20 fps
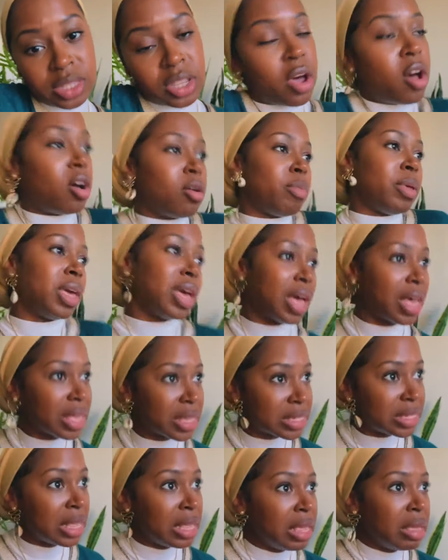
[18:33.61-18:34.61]
and talk
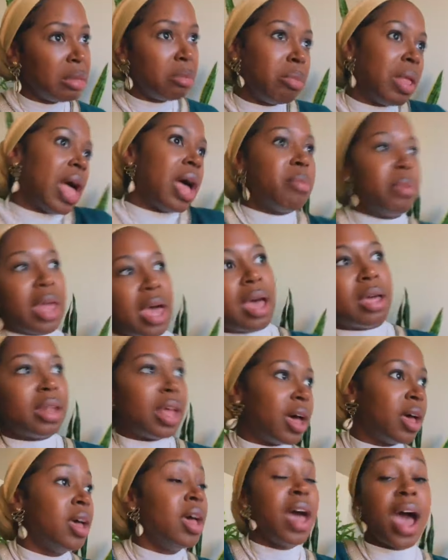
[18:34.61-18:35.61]
because blah blah
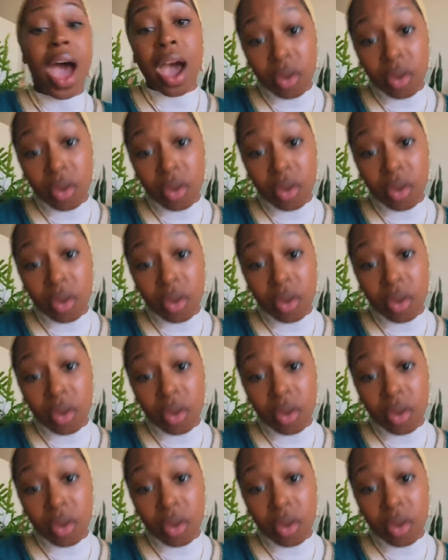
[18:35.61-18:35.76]
blah.